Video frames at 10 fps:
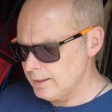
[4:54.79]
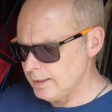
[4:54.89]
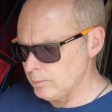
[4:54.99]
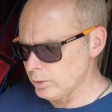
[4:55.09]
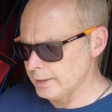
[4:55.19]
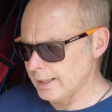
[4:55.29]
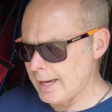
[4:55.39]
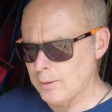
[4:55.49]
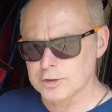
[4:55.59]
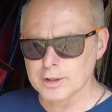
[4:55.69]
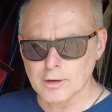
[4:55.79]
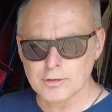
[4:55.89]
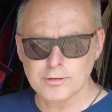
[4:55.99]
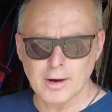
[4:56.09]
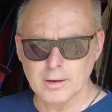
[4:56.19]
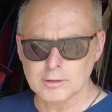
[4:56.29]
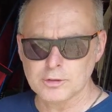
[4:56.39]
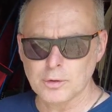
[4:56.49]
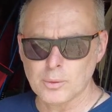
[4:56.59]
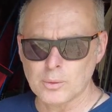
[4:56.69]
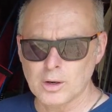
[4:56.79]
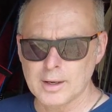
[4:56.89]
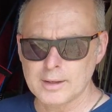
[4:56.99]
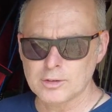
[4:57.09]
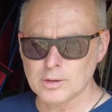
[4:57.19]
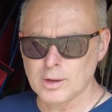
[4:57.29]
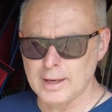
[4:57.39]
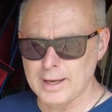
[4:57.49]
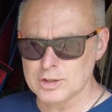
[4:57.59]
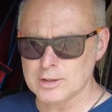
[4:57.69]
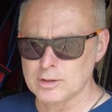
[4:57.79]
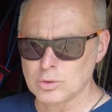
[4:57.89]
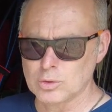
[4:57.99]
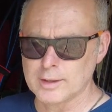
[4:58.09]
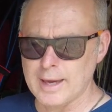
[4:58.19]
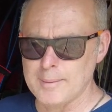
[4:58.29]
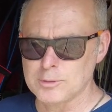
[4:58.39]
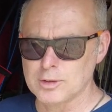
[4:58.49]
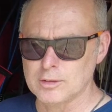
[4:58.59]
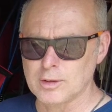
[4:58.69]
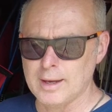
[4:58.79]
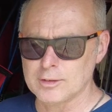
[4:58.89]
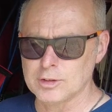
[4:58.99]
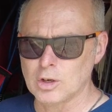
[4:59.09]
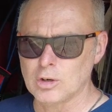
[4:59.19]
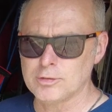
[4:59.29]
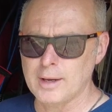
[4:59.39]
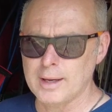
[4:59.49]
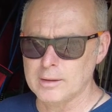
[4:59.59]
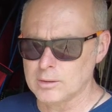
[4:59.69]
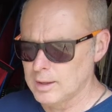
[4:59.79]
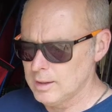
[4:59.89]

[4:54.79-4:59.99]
it wouldn't allow it to go far enough to the right, so I actually took the cam sensor housing off and